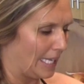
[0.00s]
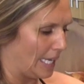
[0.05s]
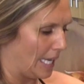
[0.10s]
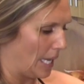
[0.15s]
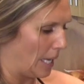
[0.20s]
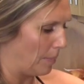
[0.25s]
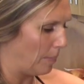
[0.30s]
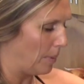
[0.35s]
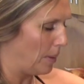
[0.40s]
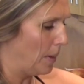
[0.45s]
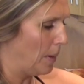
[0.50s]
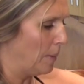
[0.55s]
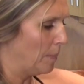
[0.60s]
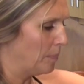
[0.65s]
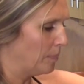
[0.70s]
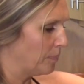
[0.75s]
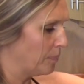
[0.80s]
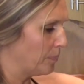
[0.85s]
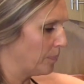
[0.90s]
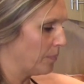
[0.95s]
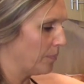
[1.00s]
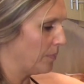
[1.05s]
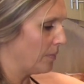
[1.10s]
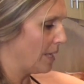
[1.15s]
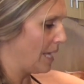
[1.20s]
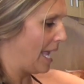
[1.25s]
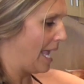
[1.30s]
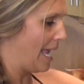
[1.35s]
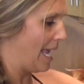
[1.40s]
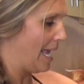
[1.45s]
it up,
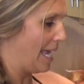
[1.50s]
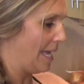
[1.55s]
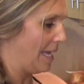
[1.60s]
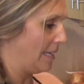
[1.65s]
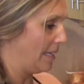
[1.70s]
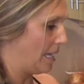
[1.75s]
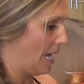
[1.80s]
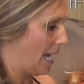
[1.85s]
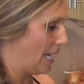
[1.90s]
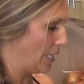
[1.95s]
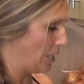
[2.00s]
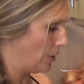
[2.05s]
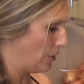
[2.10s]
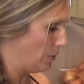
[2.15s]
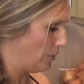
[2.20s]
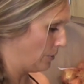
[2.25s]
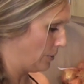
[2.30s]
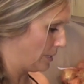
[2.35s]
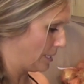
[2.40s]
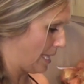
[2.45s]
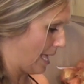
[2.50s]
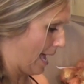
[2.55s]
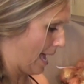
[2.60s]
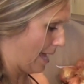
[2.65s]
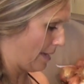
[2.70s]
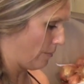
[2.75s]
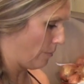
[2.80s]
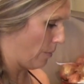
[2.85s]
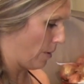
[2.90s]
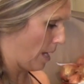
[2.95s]
and I use
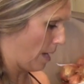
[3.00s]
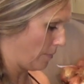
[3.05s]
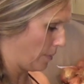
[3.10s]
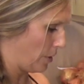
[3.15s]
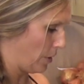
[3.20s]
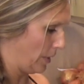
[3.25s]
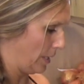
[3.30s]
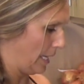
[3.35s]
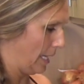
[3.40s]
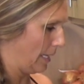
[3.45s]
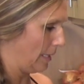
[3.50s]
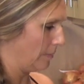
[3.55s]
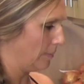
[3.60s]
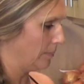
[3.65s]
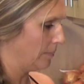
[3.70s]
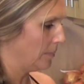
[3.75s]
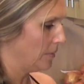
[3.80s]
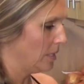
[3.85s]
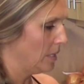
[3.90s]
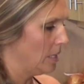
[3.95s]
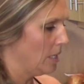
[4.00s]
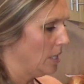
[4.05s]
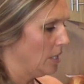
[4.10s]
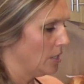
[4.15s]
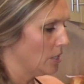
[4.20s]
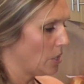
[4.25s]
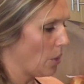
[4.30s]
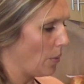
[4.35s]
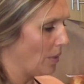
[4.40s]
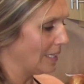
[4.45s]
that when I'm cooking.
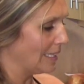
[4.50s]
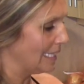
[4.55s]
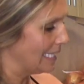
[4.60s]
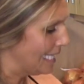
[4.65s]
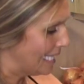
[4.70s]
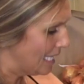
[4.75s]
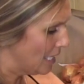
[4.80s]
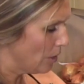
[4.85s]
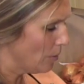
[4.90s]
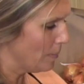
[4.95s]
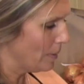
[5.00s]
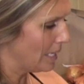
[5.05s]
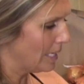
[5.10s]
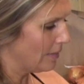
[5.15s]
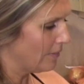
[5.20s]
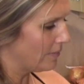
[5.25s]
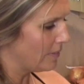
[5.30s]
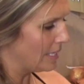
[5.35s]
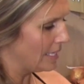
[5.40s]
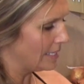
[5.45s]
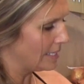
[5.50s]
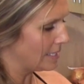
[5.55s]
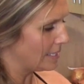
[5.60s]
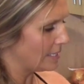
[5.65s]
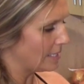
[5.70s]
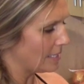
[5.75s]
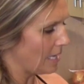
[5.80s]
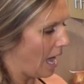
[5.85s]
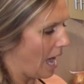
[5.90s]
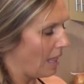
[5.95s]
So a little bit of
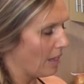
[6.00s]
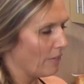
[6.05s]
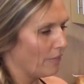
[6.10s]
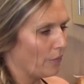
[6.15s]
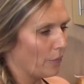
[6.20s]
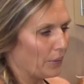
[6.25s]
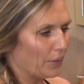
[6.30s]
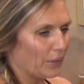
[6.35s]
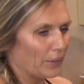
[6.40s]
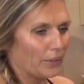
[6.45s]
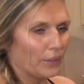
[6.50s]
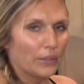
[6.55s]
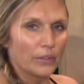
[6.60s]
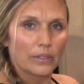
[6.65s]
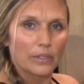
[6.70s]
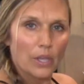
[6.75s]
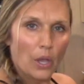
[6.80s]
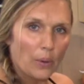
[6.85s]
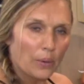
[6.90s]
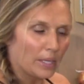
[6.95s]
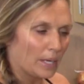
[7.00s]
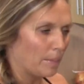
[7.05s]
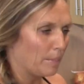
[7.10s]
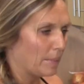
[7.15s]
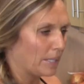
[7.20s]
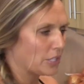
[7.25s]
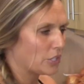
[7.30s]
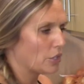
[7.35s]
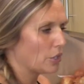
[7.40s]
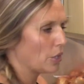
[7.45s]
this olive oil coconut
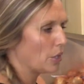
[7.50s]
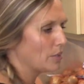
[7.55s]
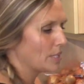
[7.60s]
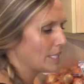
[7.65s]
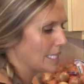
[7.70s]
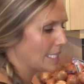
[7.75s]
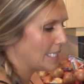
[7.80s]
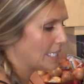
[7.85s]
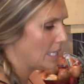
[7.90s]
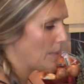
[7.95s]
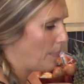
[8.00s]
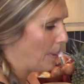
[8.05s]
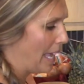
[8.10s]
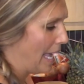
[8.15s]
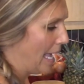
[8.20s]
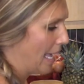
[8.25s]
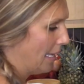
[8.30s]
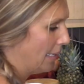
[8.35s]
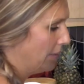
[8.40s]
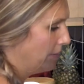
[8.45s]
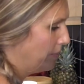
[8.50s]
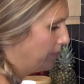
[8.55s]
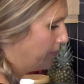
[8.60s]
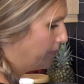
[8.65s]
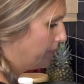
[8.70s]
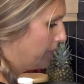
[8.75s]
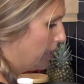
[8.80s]
mixture goes into the pan,